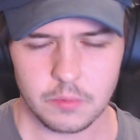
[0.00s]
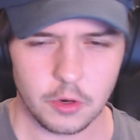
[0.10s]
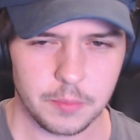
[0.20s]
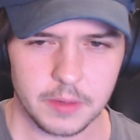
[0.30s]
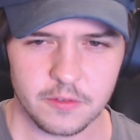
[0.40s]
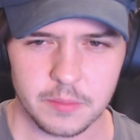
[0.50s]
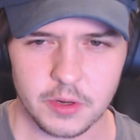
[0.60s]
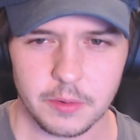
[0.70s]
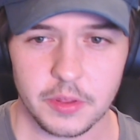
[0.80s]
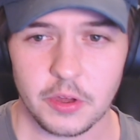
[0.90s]
We would be
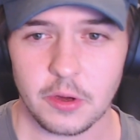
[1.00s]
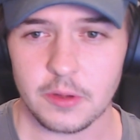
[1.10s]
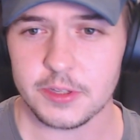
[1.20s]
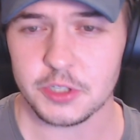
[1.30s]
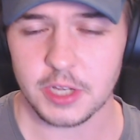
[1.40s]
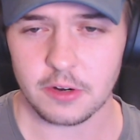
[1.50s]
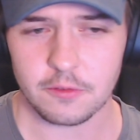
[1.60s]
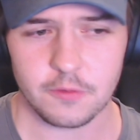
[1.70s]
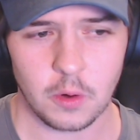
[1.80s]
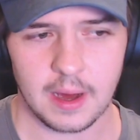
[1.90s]
familiar with her on the channel
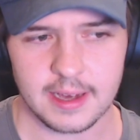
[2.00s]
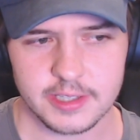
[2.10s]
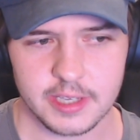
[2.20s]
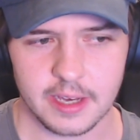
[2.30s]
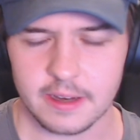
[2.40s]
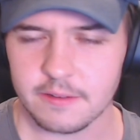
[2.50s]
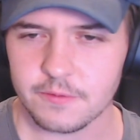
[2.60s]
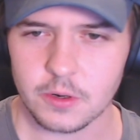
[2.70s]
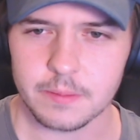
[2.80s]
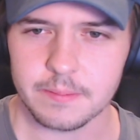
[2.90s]
for Asuka
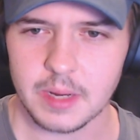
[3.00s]
from